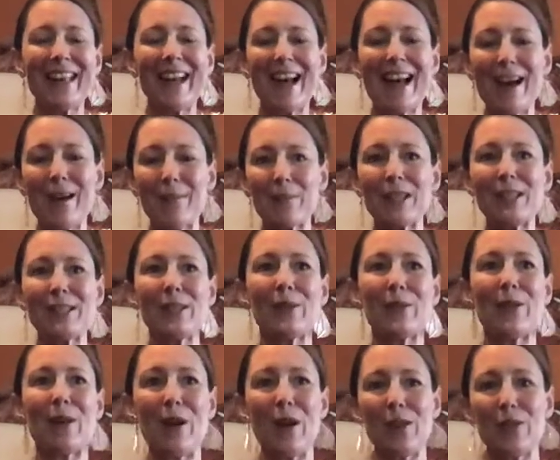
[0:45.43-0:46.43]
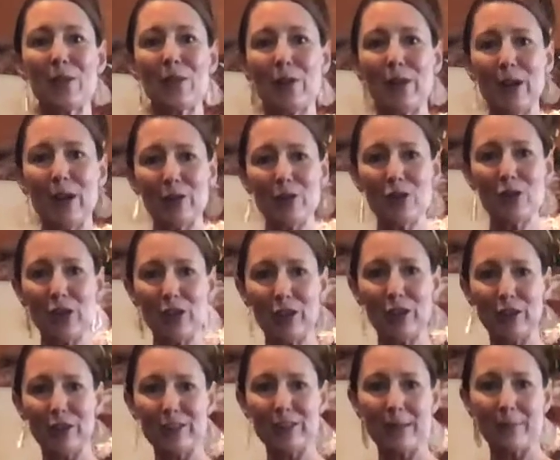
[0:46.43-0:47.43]
So I thought I'd show
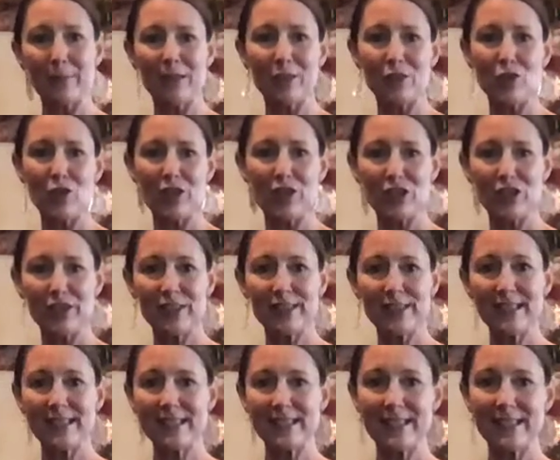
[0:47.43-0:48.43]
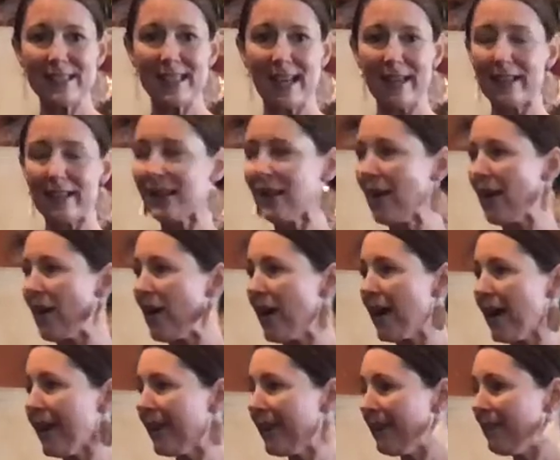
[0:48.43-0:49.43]
you some of the treasures that
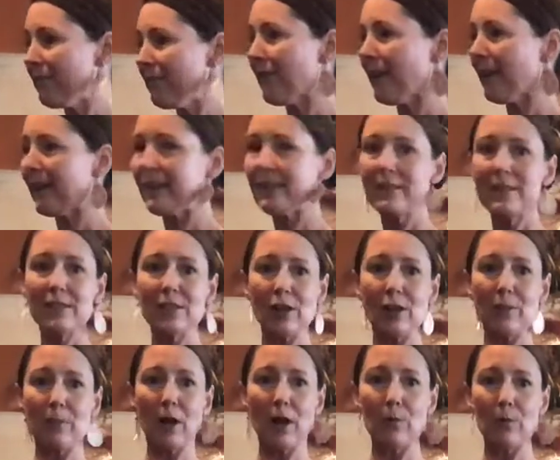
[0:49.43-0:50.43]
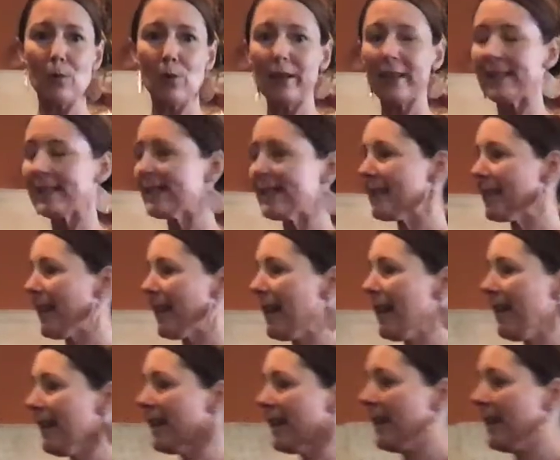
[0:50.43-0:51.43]
I found on my walk yesterday.